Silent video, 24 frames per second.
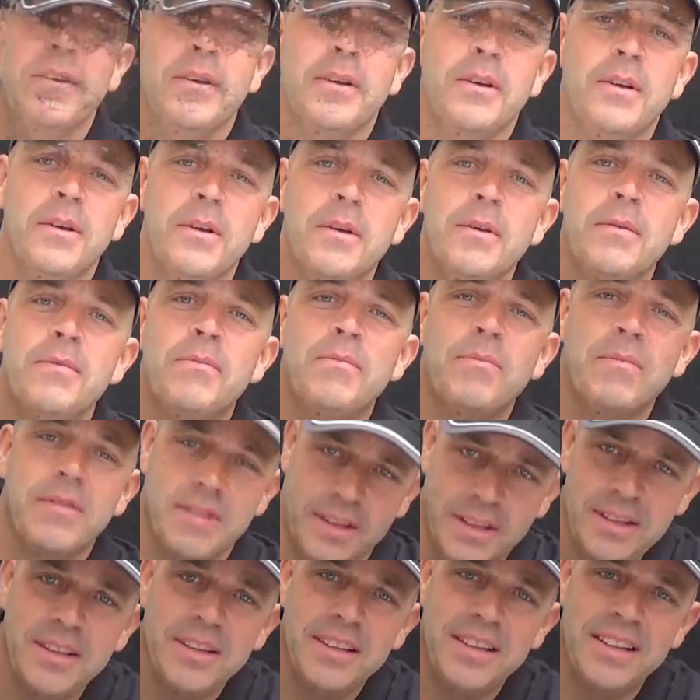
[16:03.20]

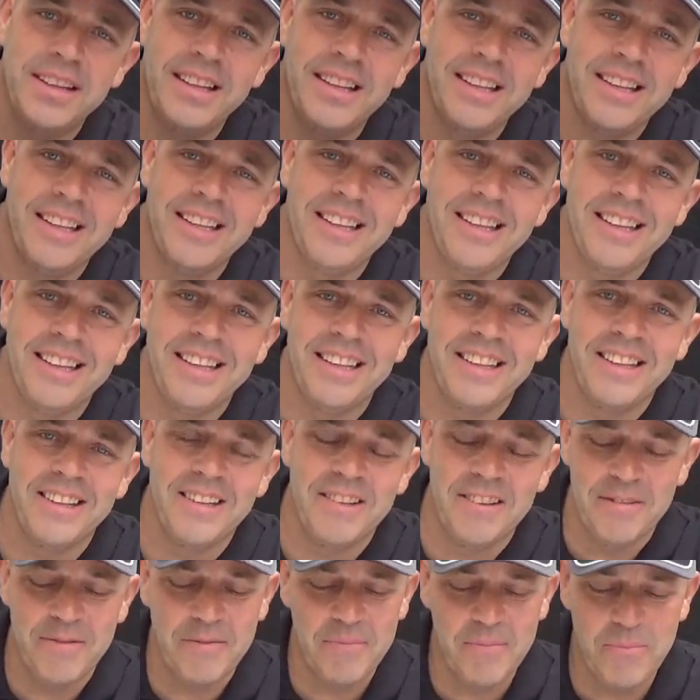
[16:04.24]

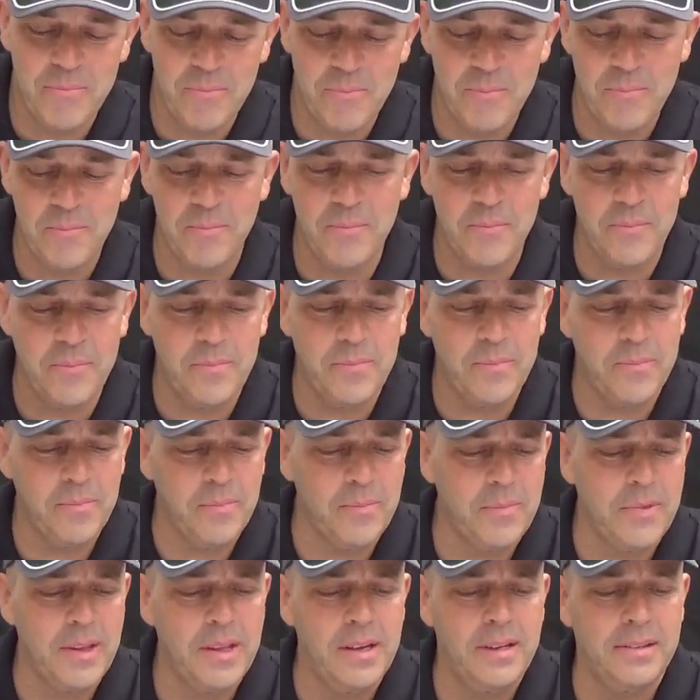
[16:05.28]

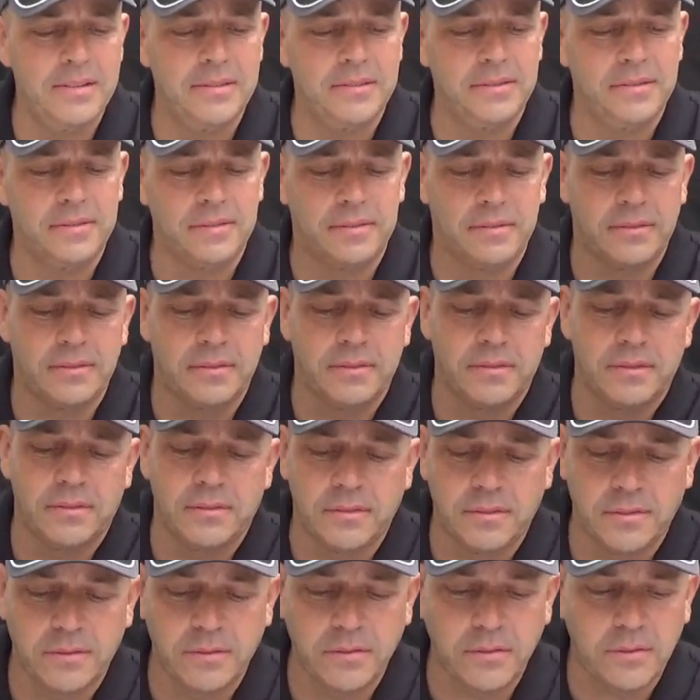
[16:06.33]

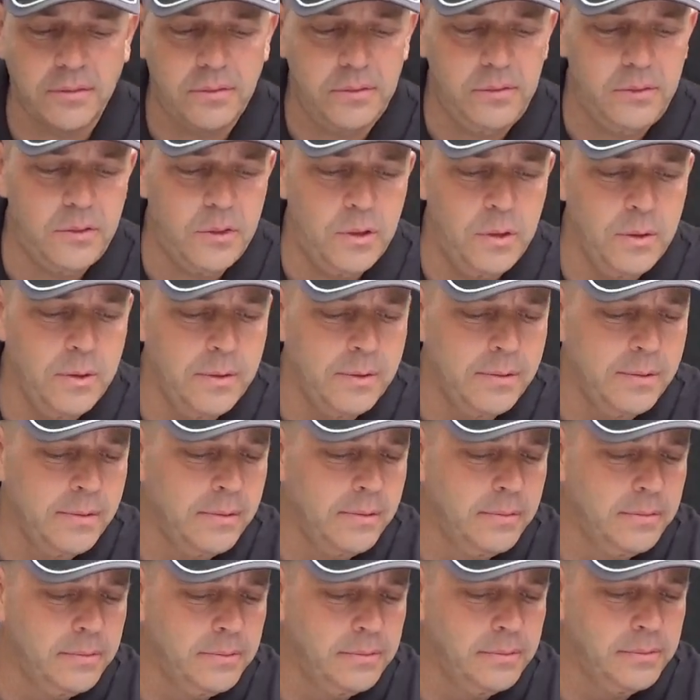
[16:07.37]

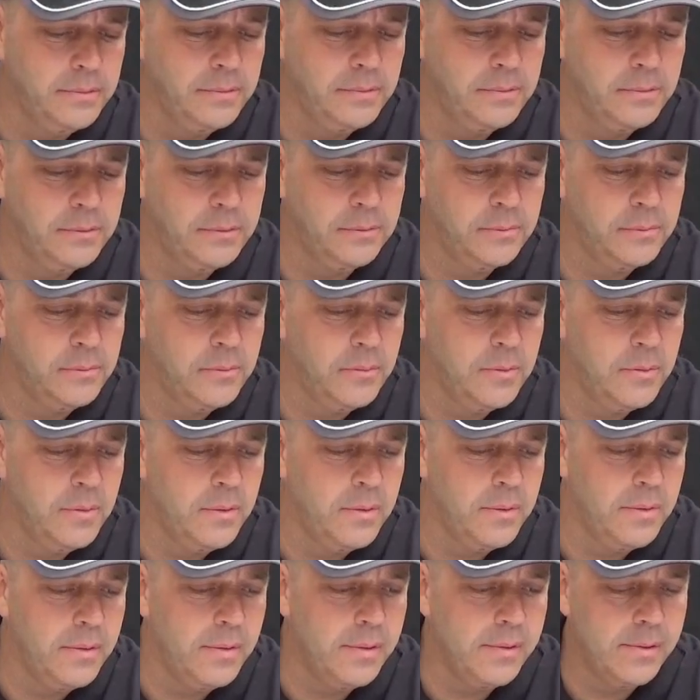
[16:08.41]

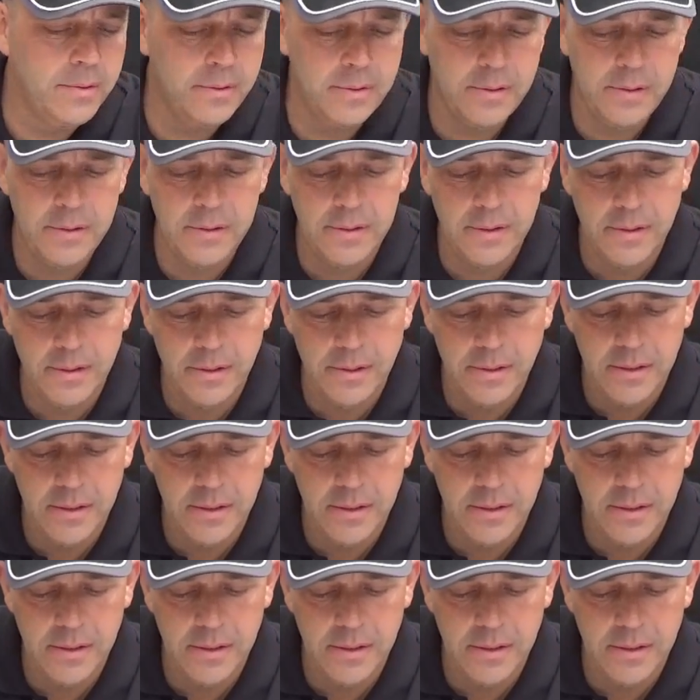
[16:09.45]
(silent)